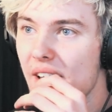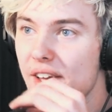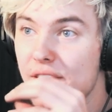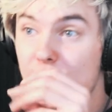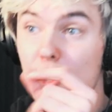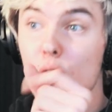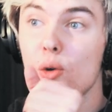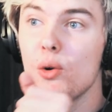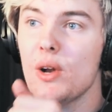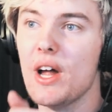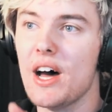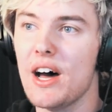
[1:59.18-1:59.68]

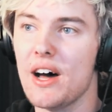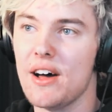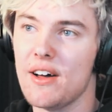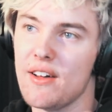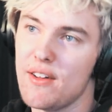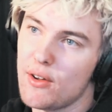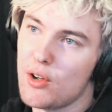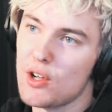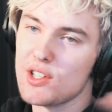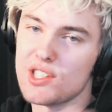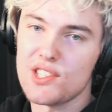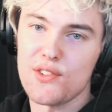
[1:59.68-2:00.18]
Hyuna,
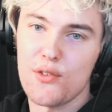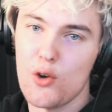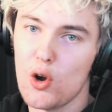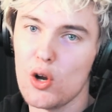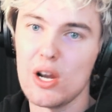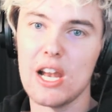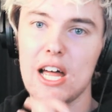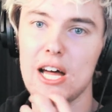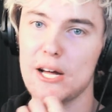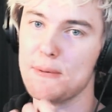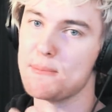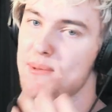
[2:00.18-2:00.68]
because of her
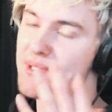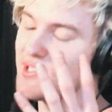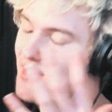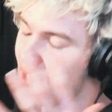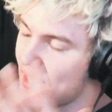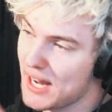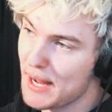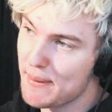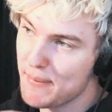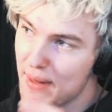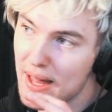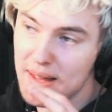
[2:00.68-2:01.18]
lips.
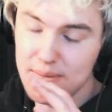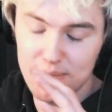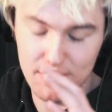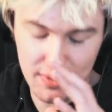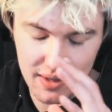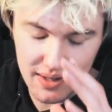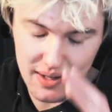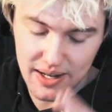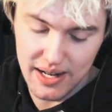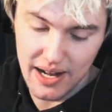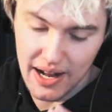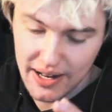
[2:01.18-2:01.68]
Okay, that
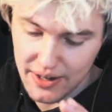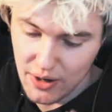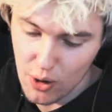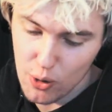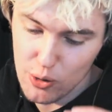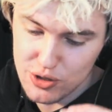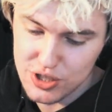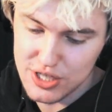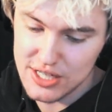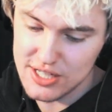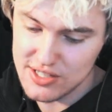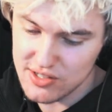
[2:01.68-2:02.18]
I know
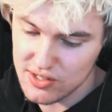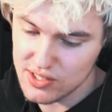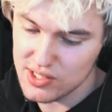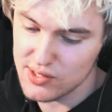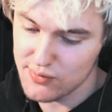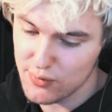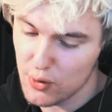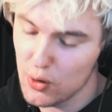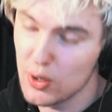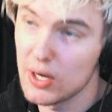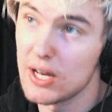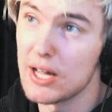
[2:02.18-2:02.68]
who she is because
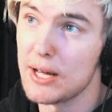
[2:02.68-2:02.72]
of her